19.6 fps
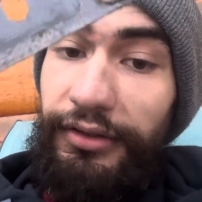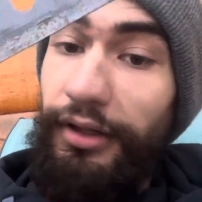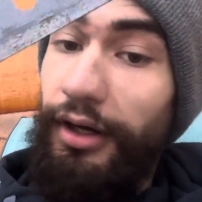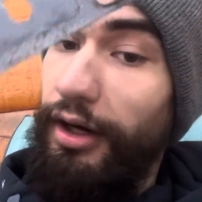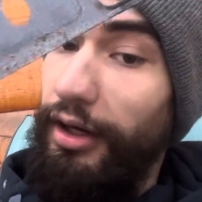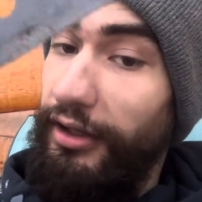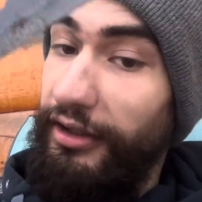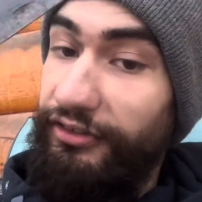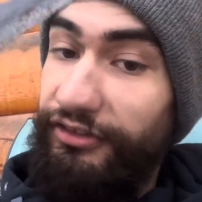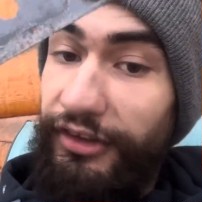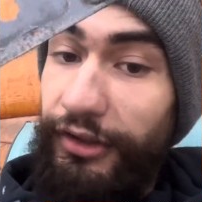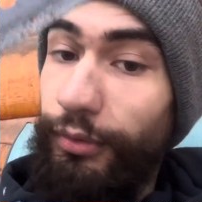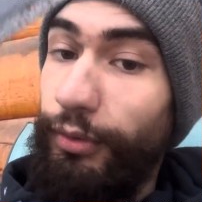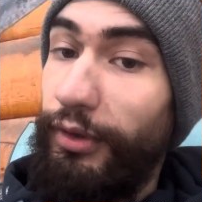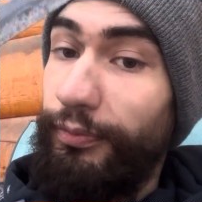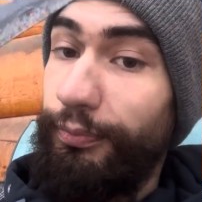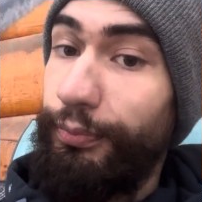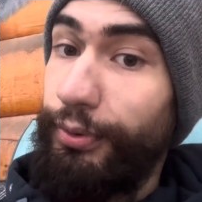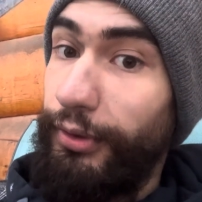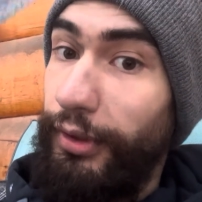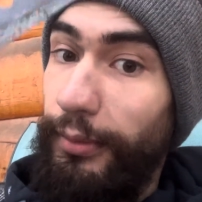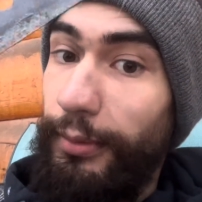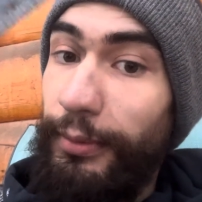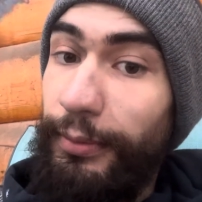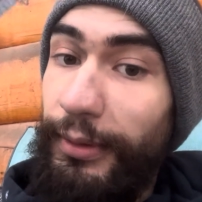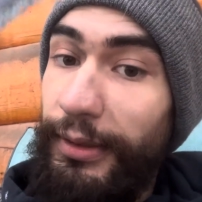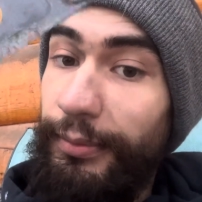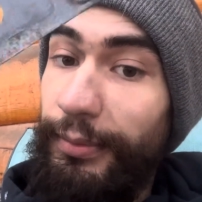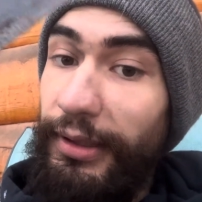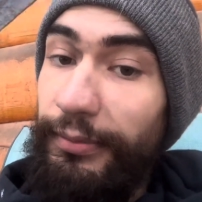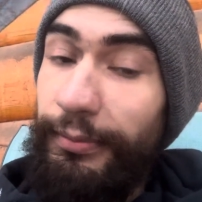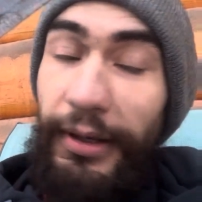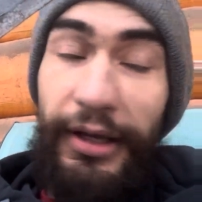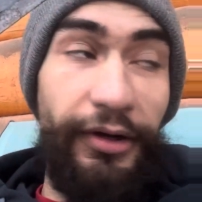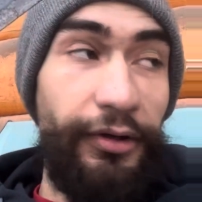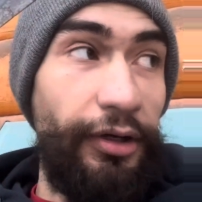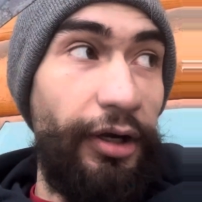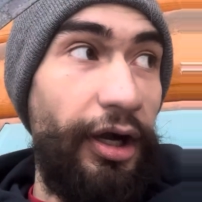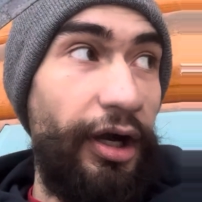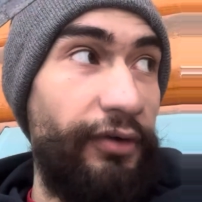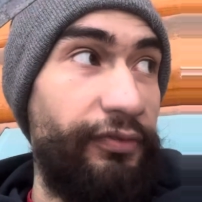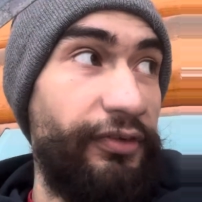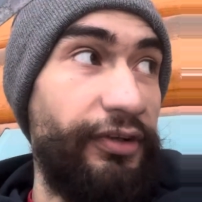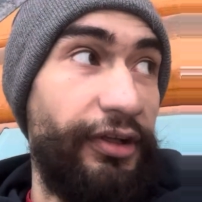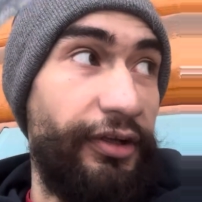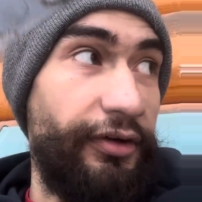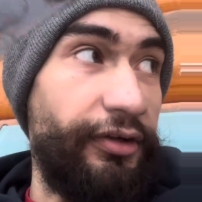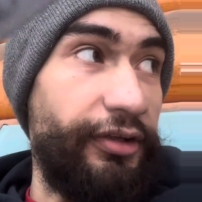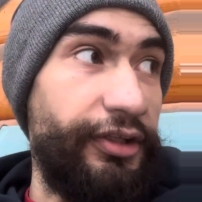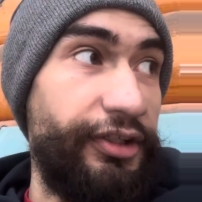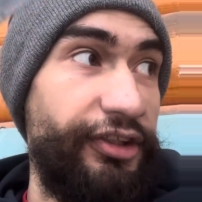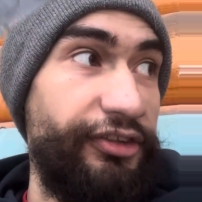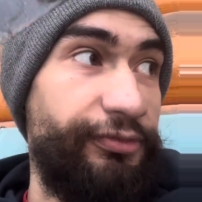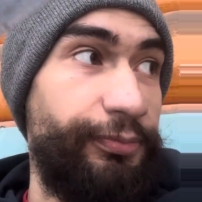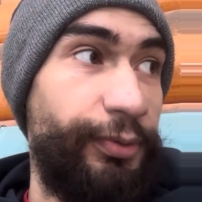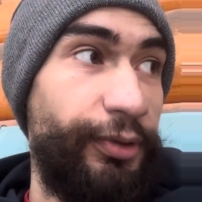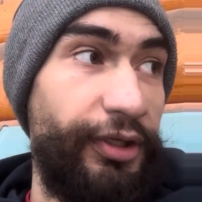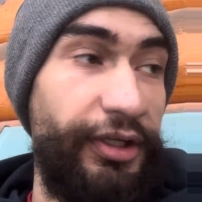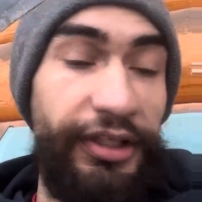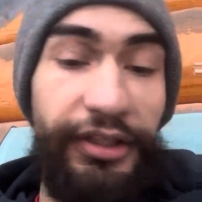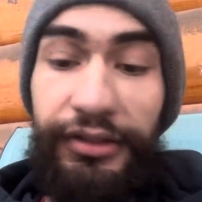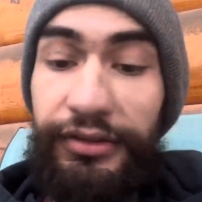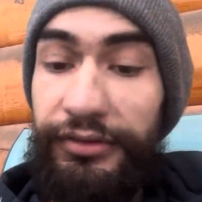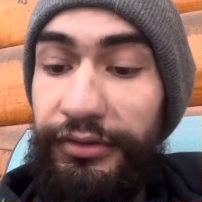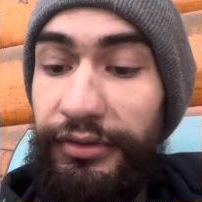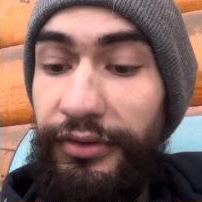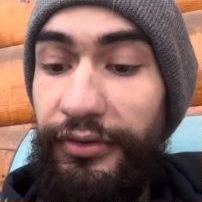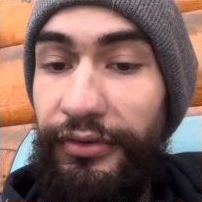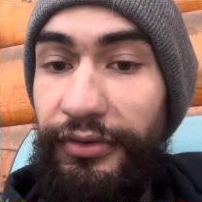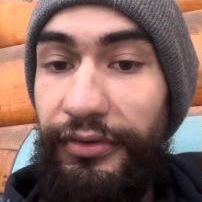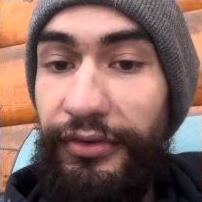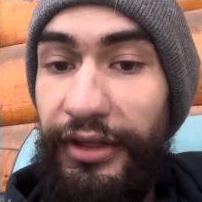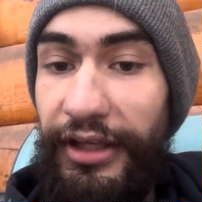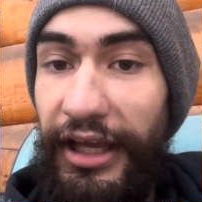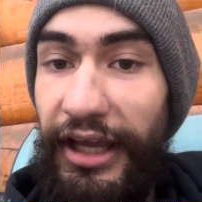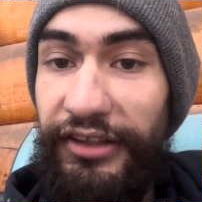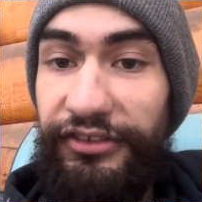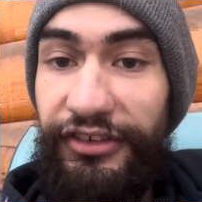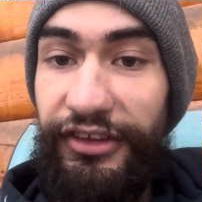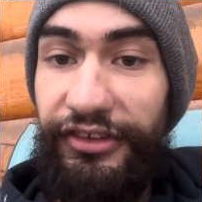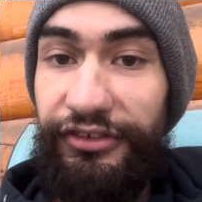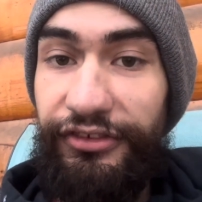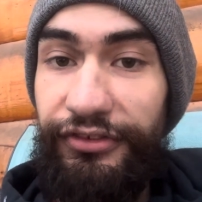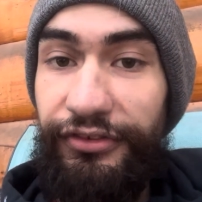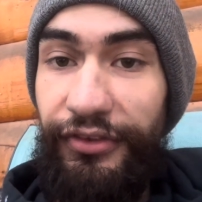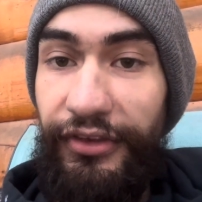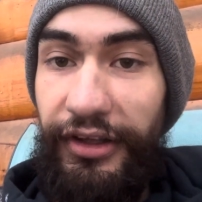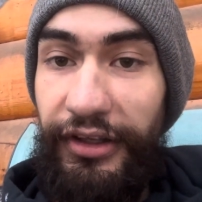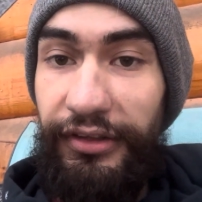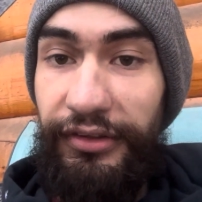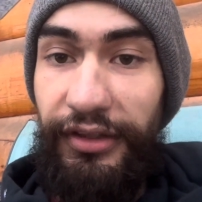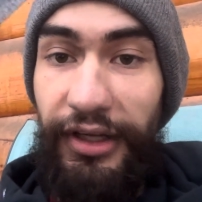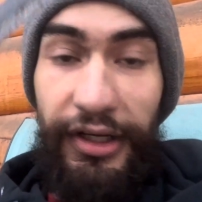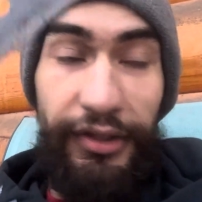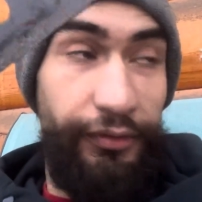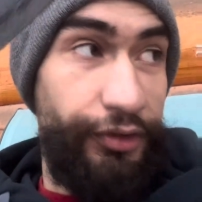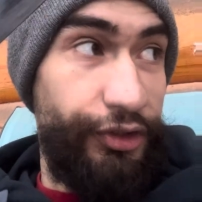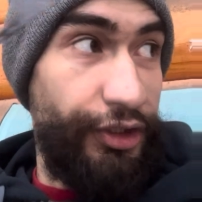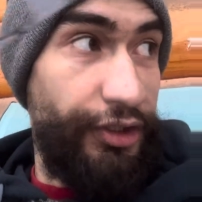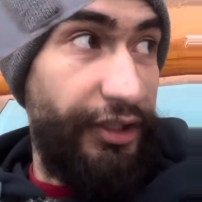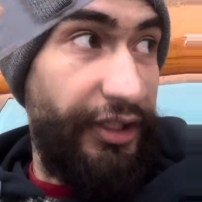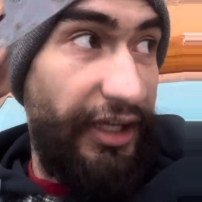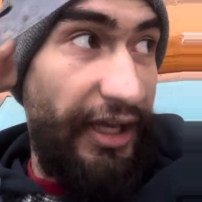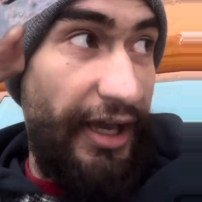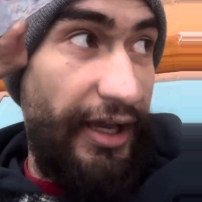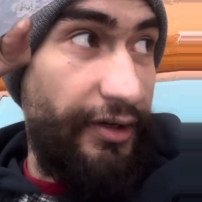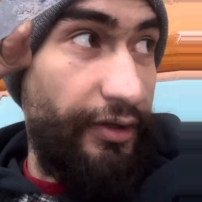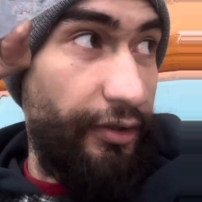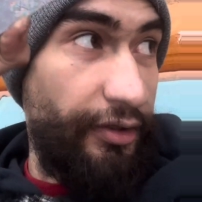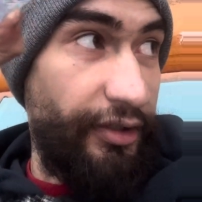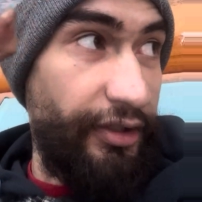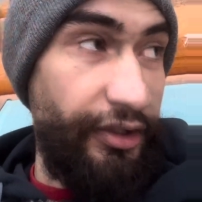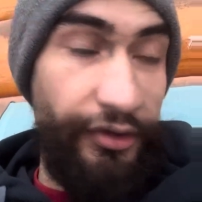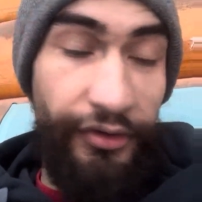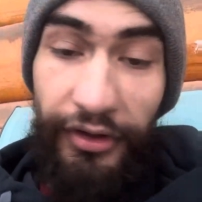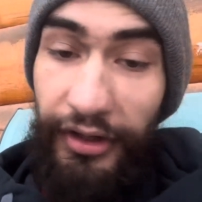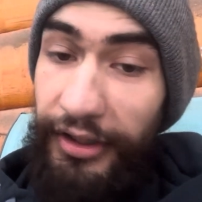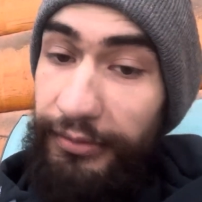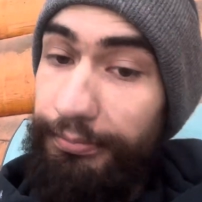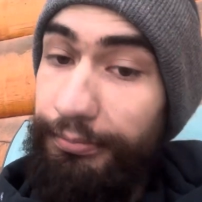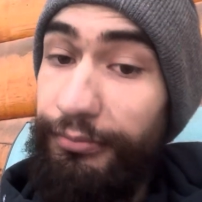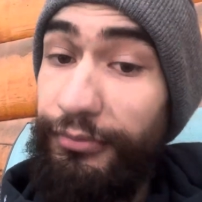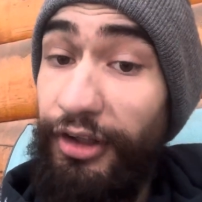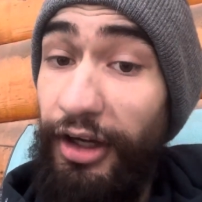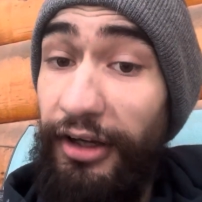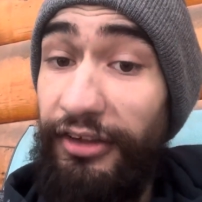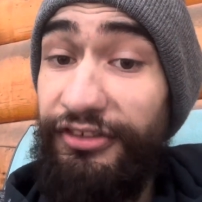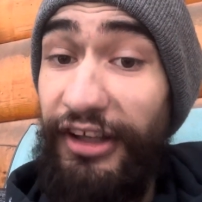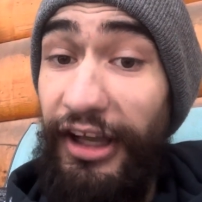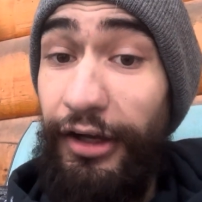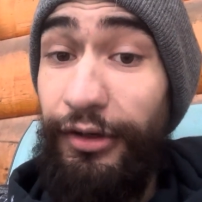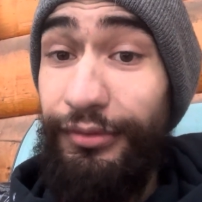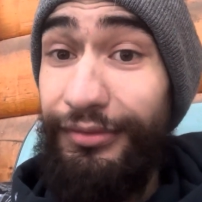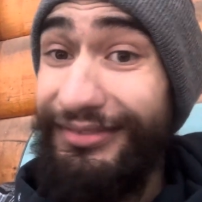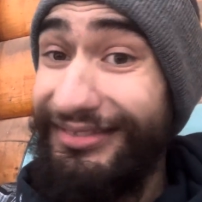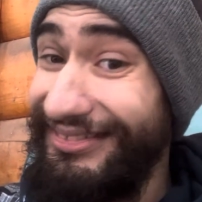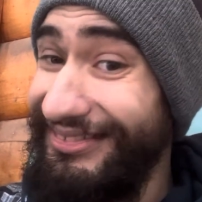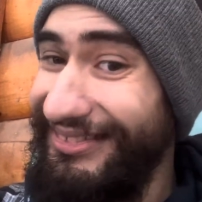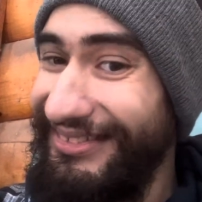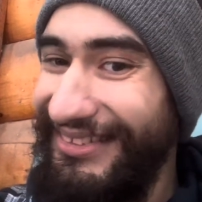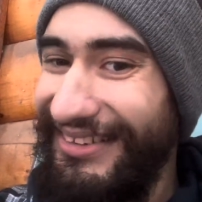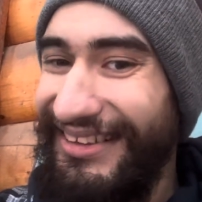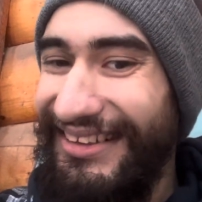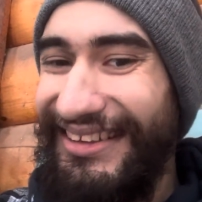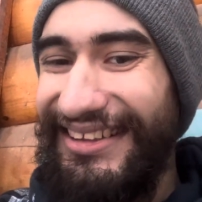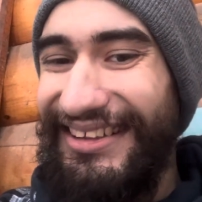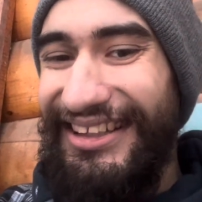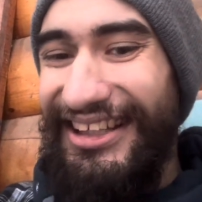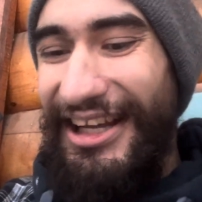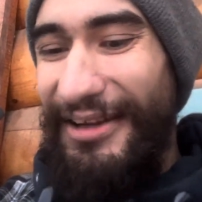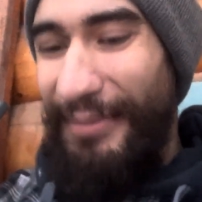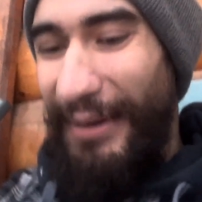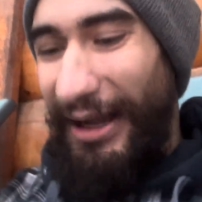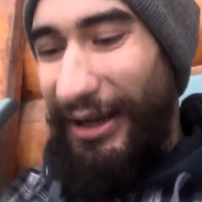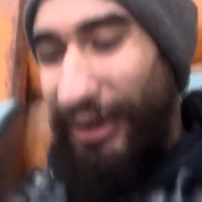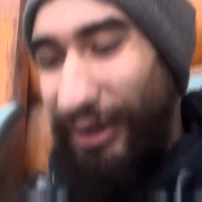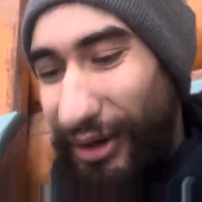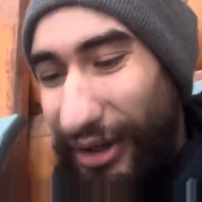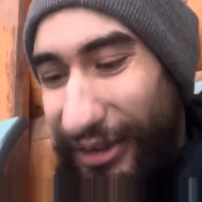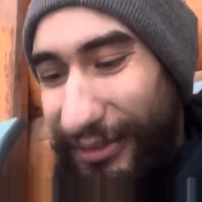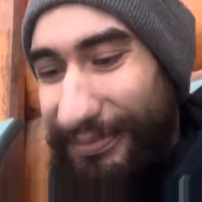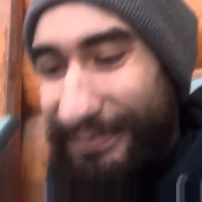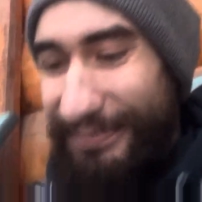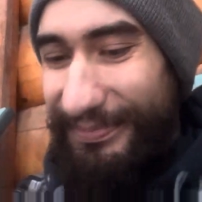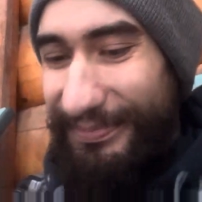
honestly would have probably been better off literally just putting the gaskets that I originally had on here that I tossed out back on.